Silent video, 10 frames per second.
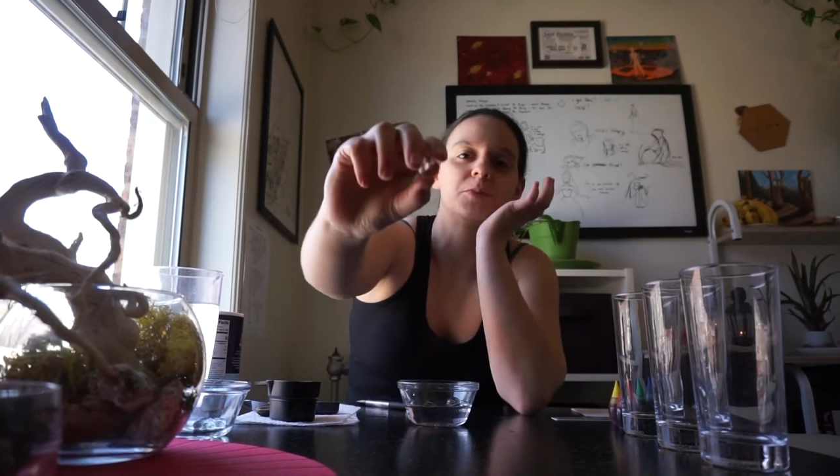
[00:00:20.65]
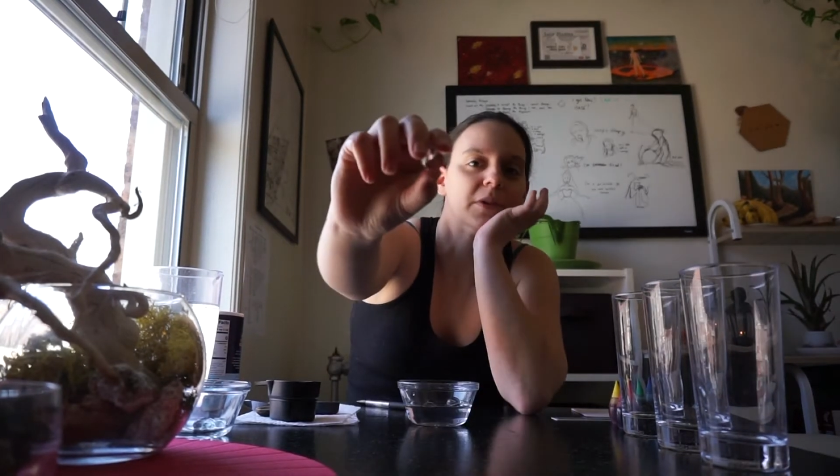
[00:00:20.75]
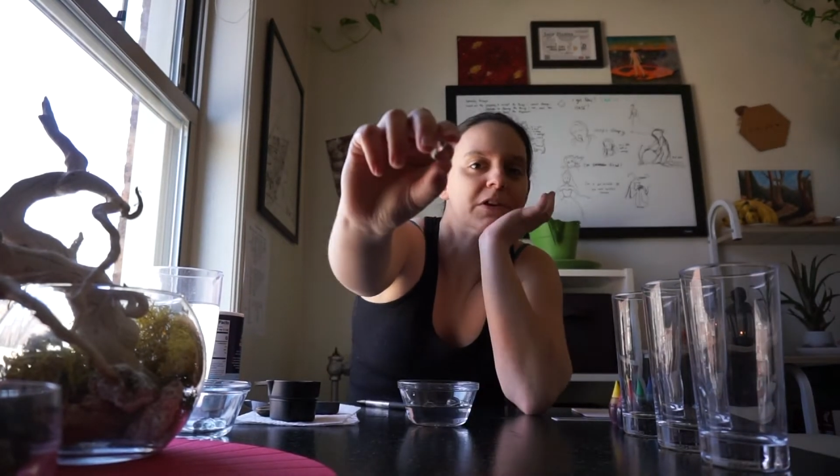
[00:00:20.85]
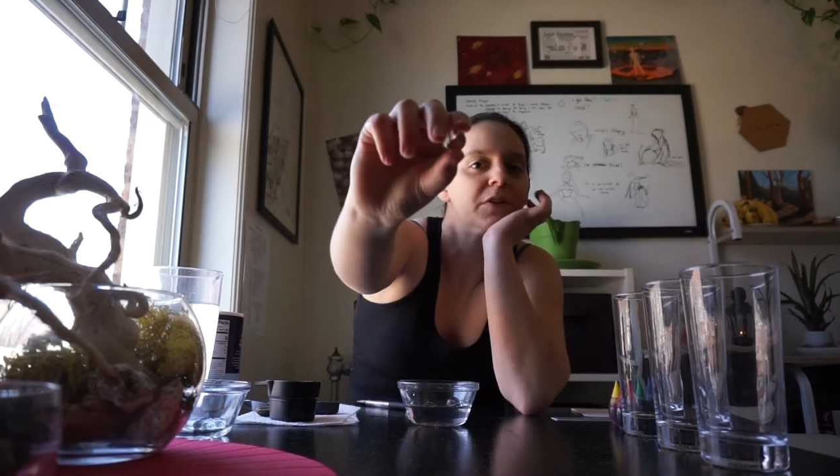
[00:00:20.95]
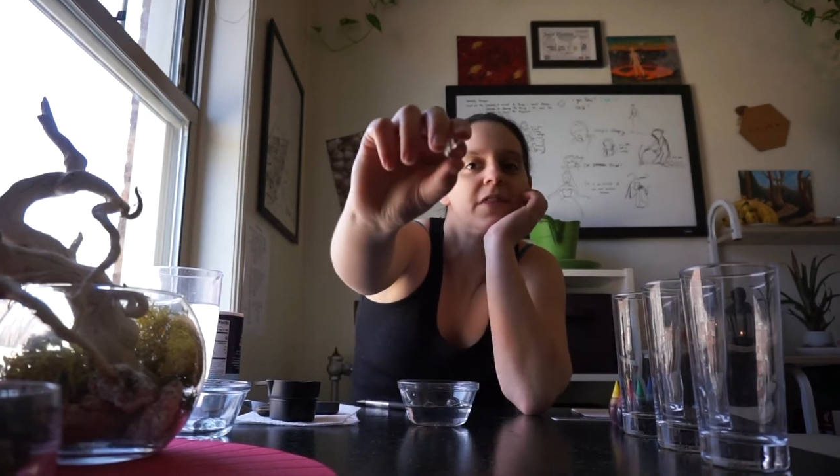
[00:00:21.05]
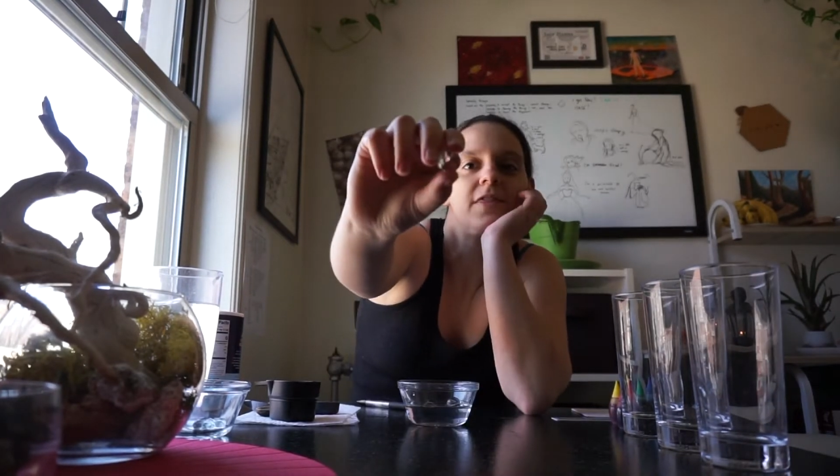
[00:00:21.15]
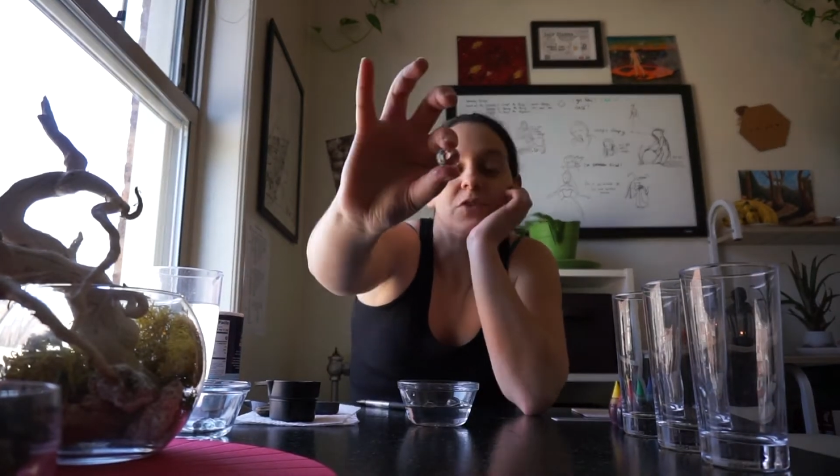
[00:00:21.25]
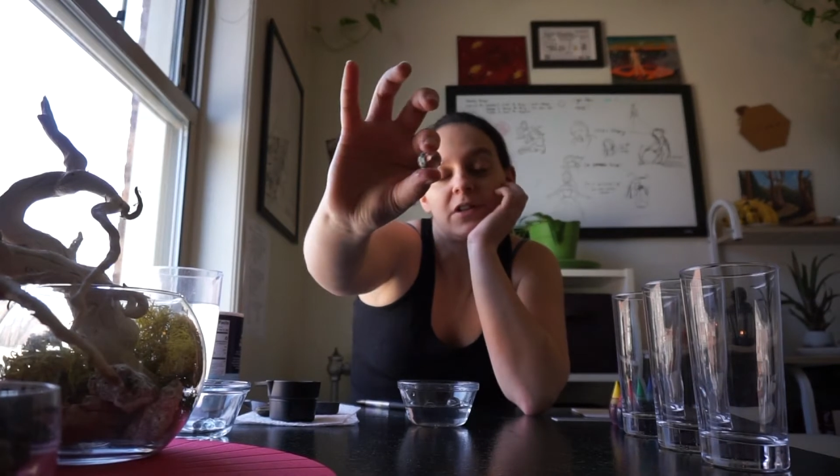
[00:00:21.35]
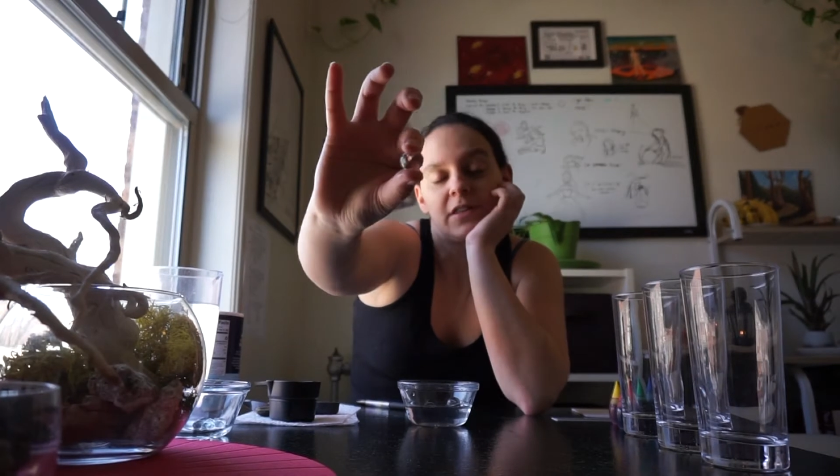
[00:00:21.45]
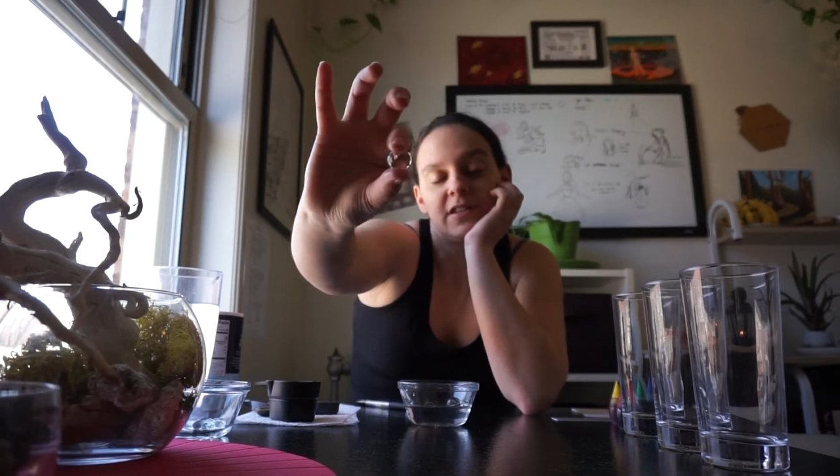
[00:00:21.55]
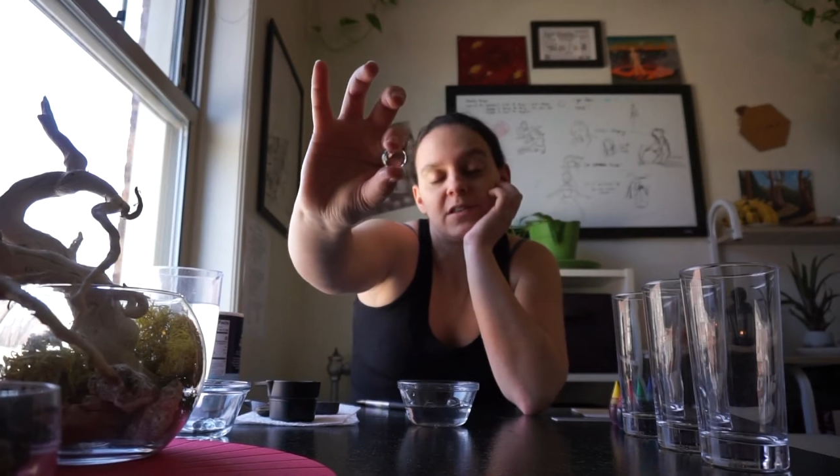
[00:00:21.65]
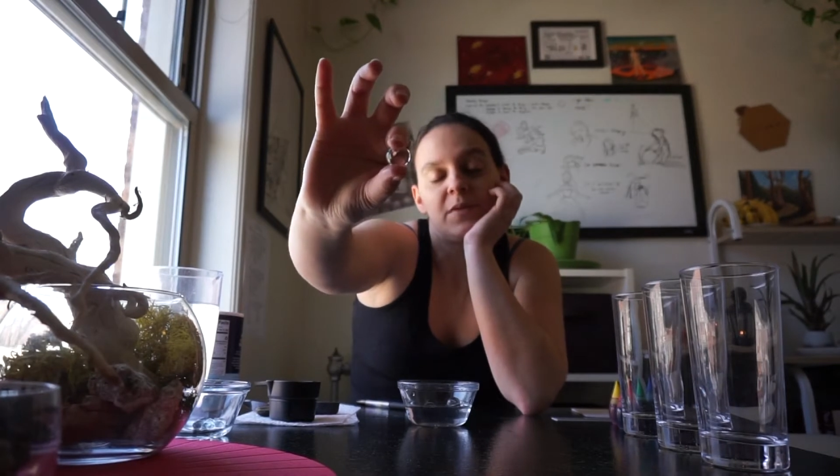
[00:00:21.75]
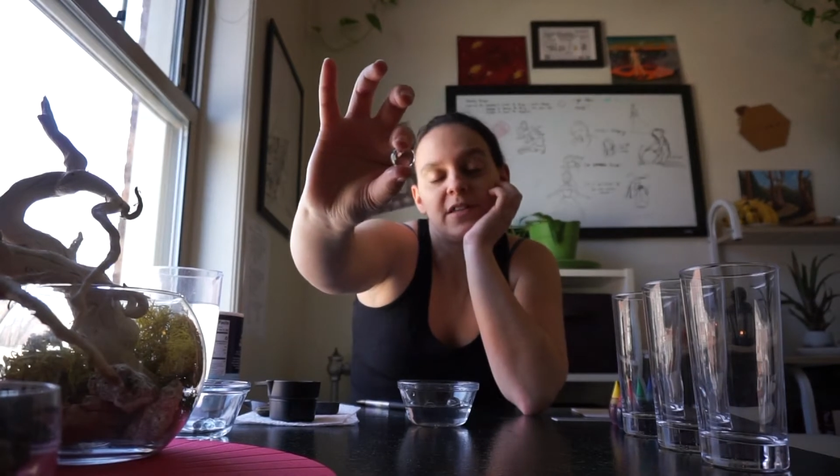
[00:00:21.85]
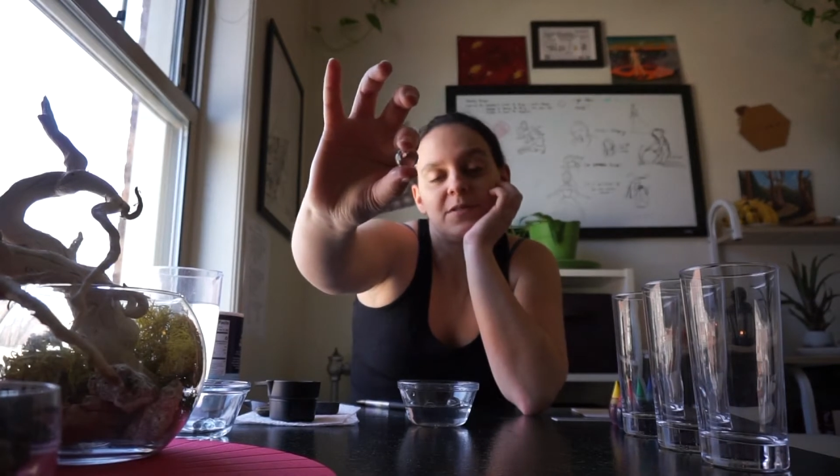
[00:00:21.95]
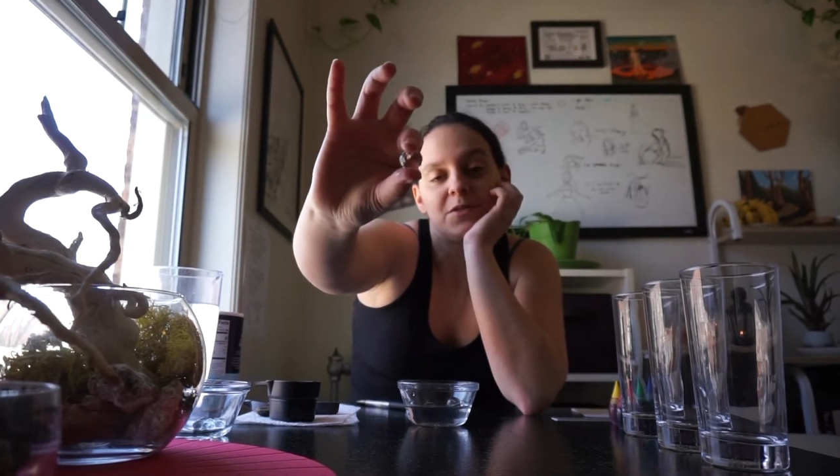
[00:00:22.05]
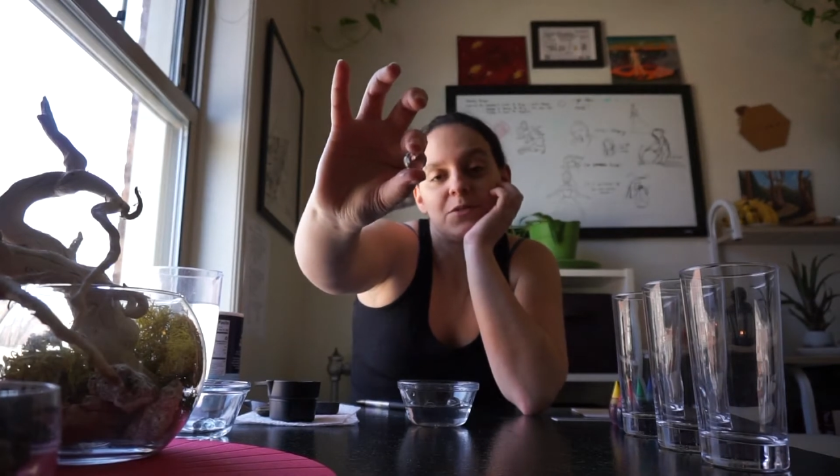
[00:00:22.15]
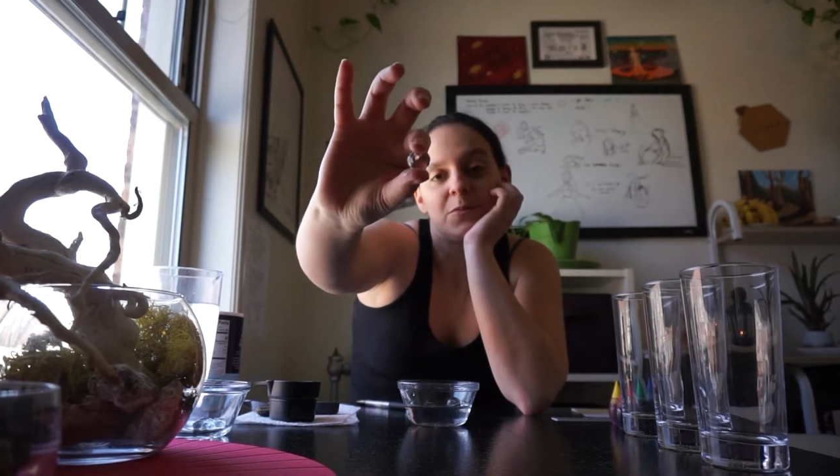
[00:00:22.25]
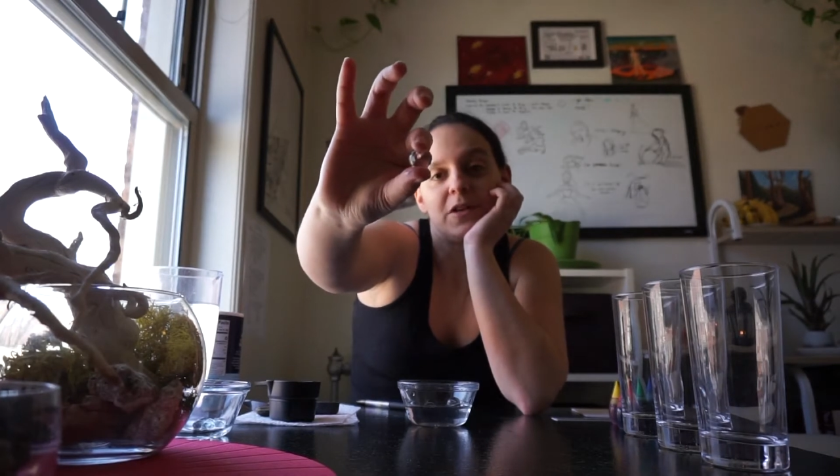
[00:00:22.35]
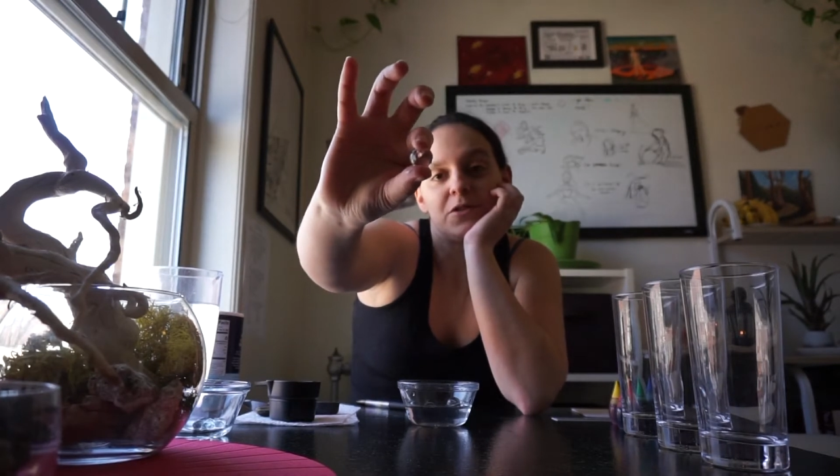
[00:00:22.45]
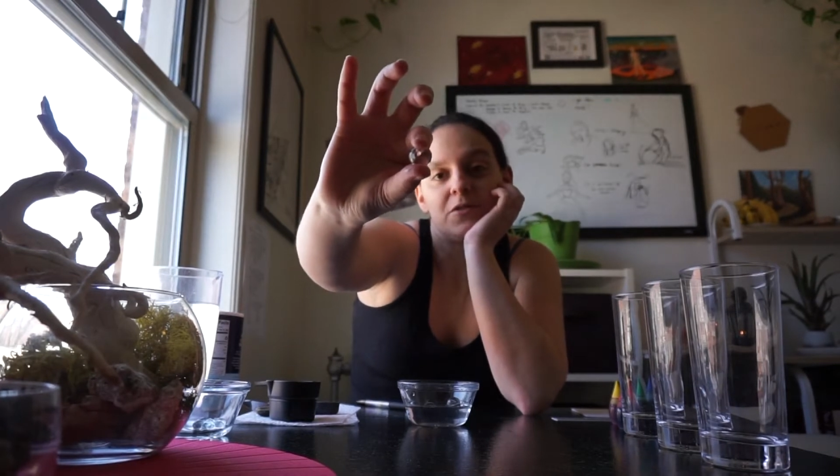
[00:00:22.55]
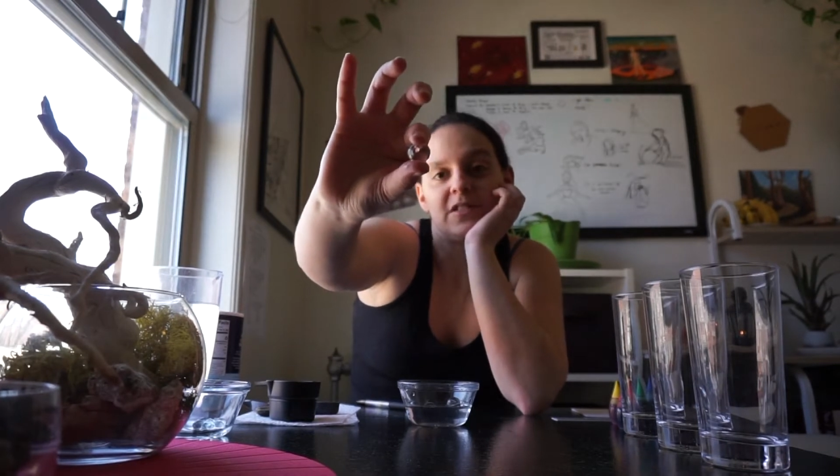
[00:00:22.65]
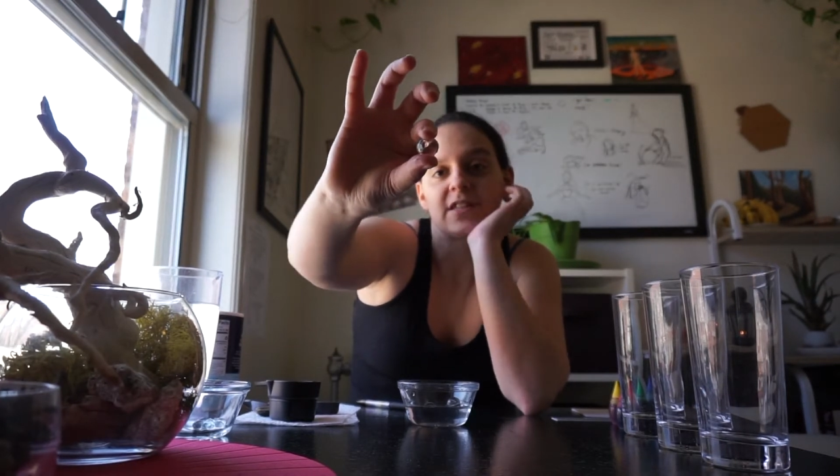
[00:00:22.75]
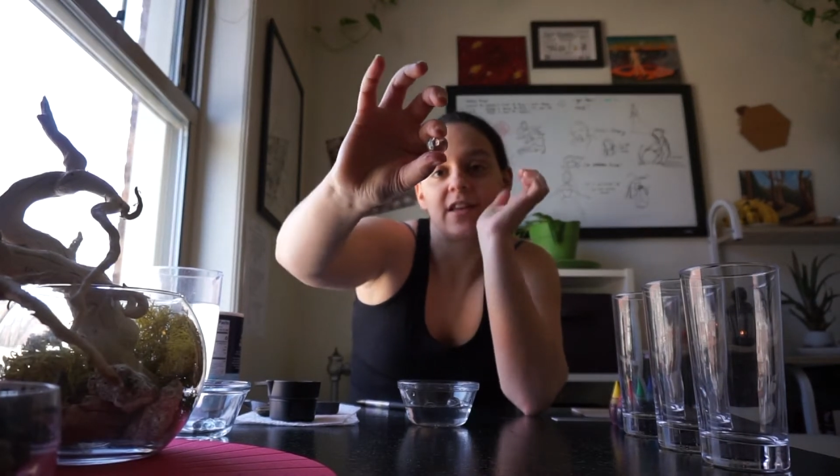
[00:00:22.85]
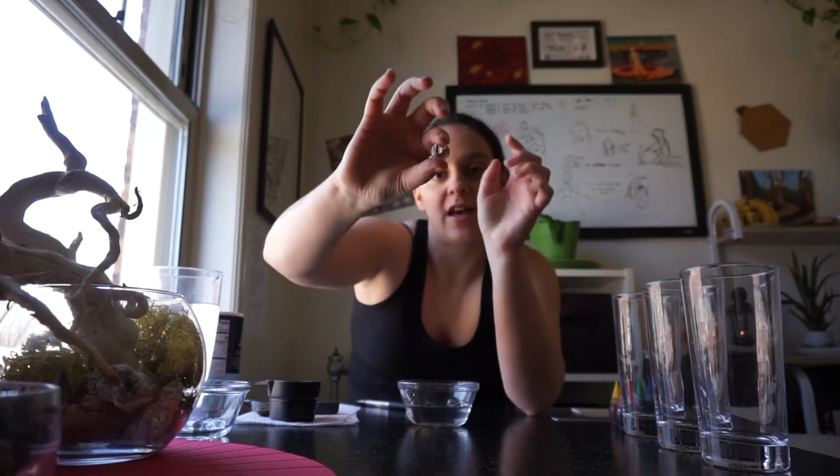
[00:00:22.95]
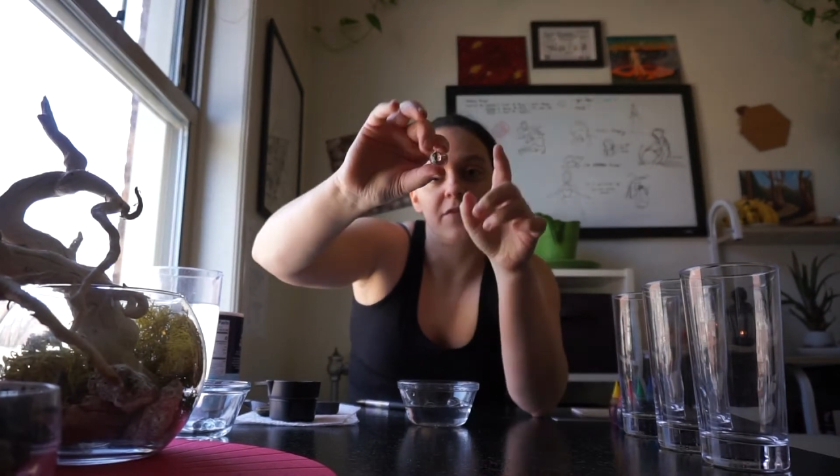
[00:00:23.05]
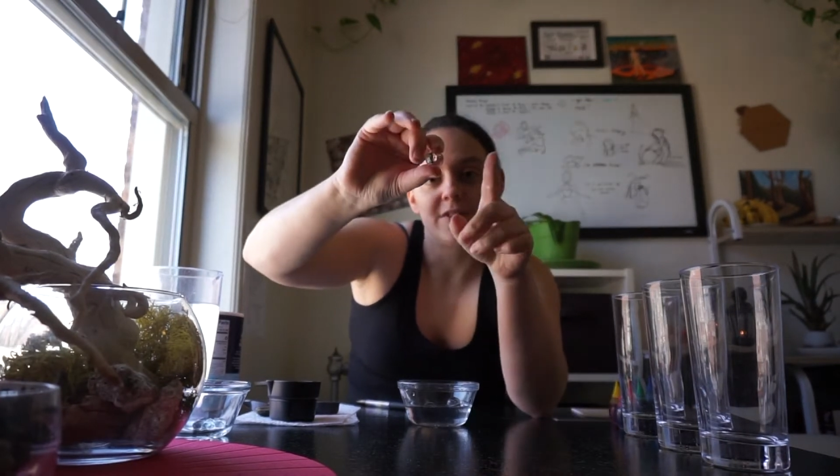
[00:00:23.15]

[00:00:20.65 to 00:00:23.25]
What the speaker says: play with. One of the things that makes them so special is that they have